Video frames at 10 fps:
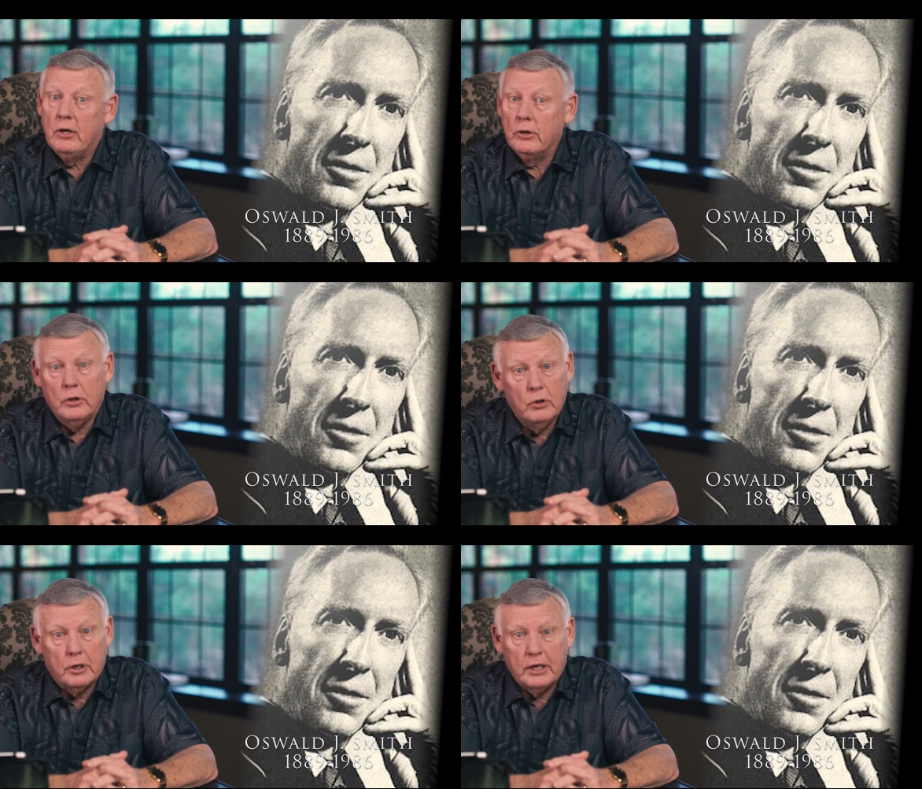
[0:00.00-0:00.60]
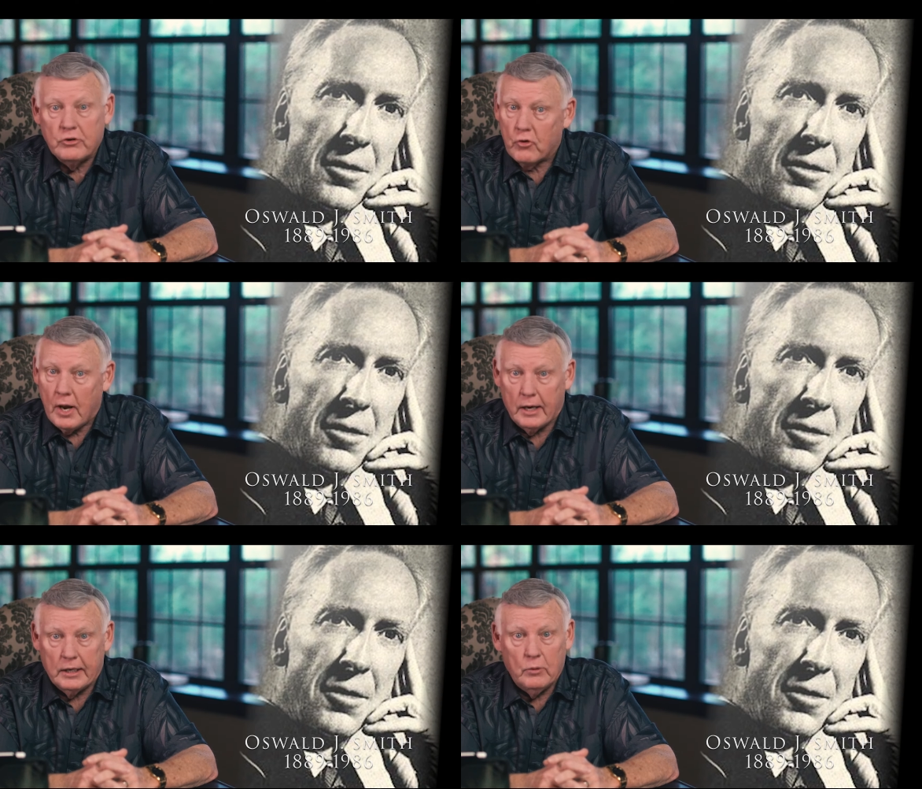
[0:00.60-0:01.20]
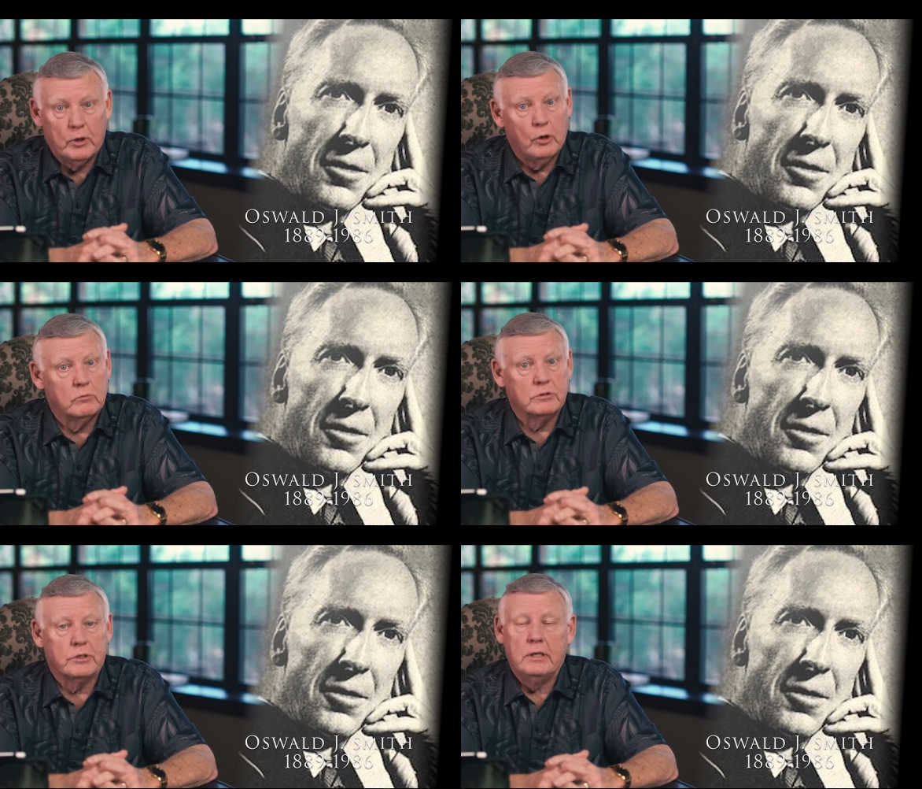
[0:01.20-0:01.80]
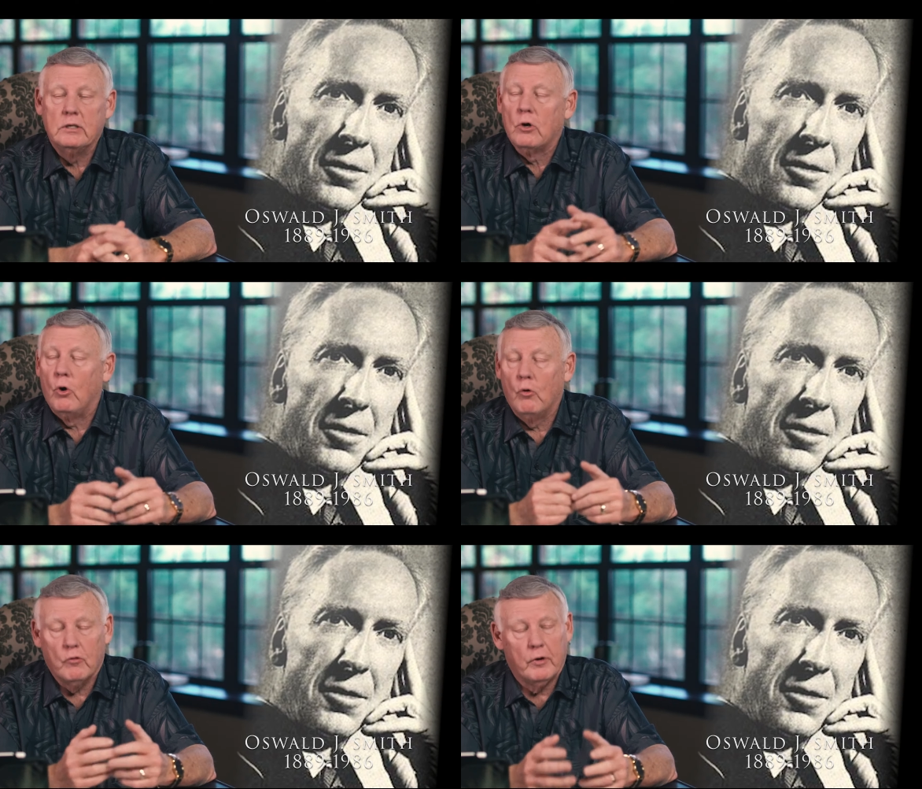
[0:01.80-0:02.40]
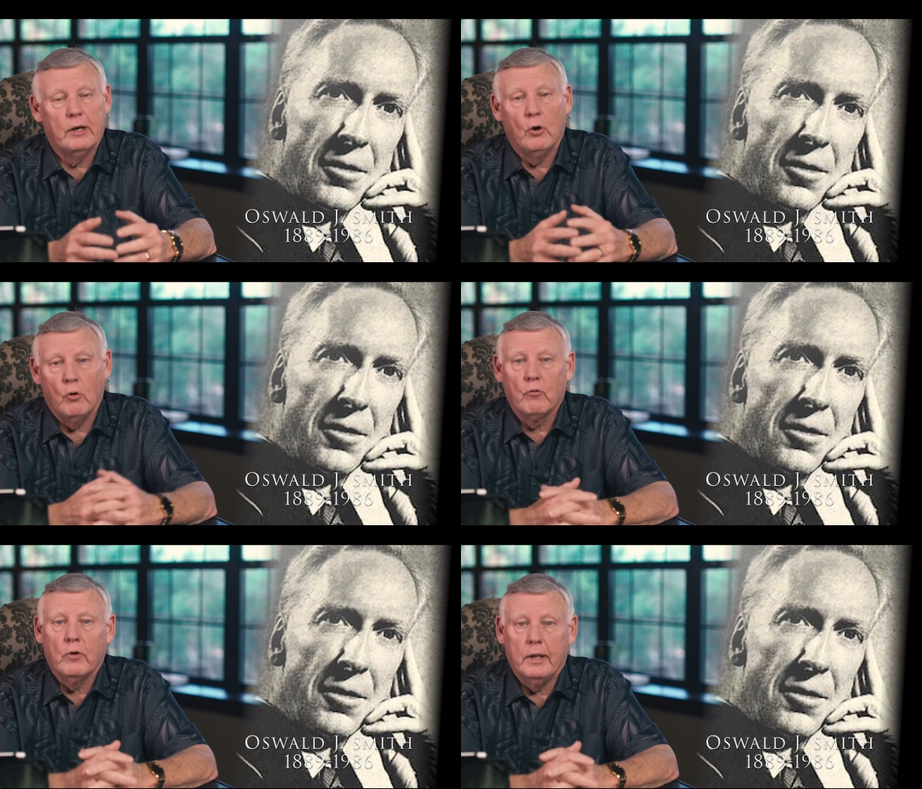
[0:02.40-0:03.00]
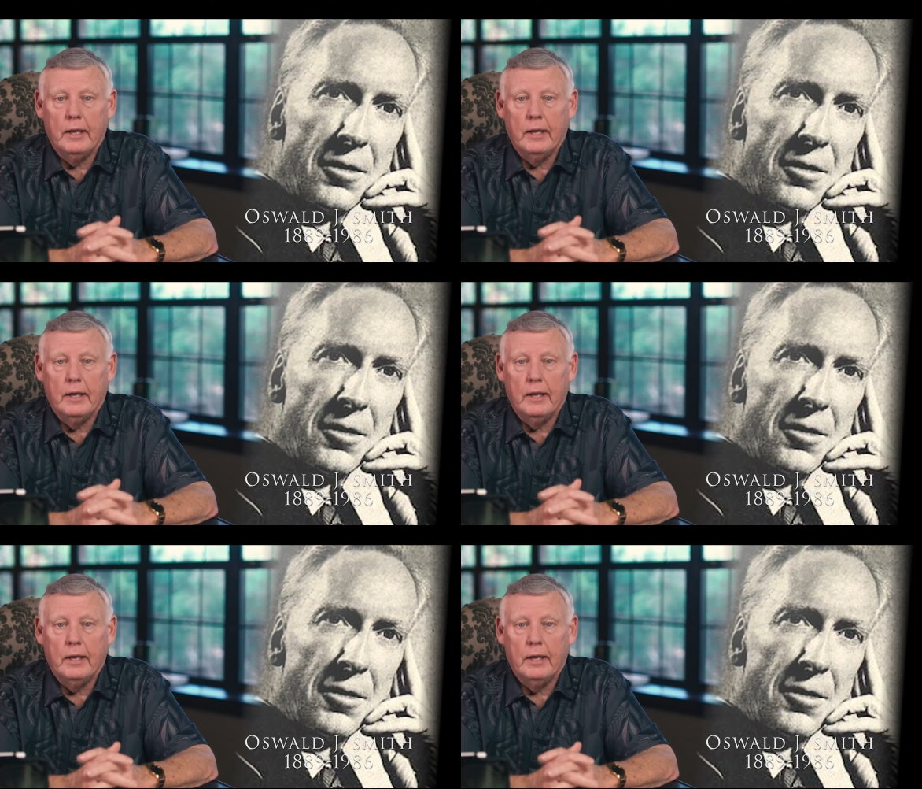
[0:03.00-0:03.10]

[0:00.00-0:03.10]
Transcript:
Speaker 1: he couldn't do it. He tried. He went overseas over and over